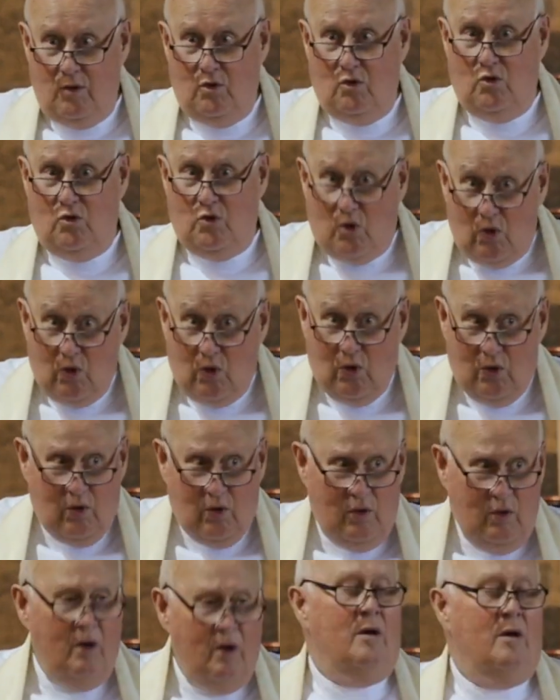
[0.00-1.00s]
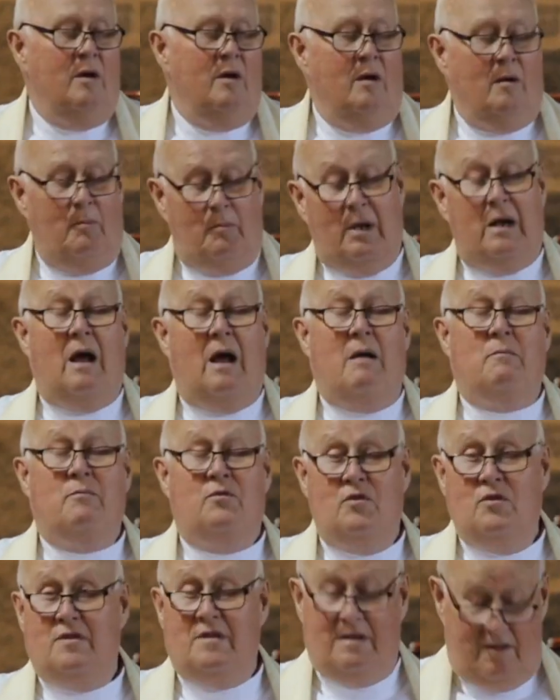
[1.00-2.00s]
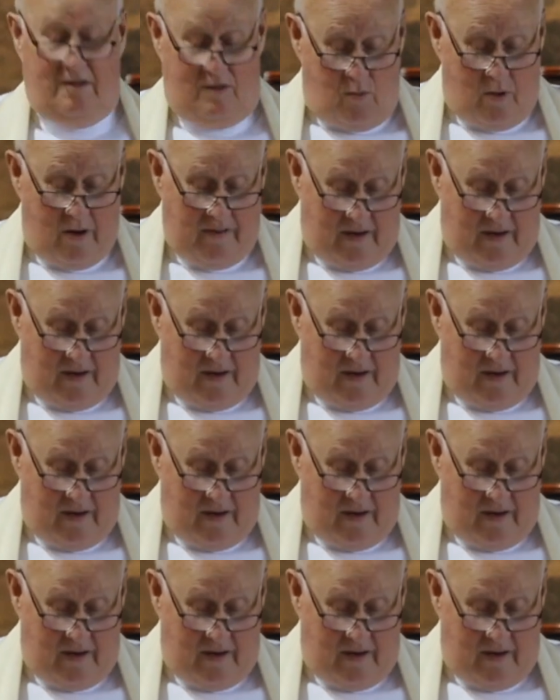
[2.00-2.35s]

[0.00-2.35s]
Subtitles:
Nunu, but I'm choosing the one that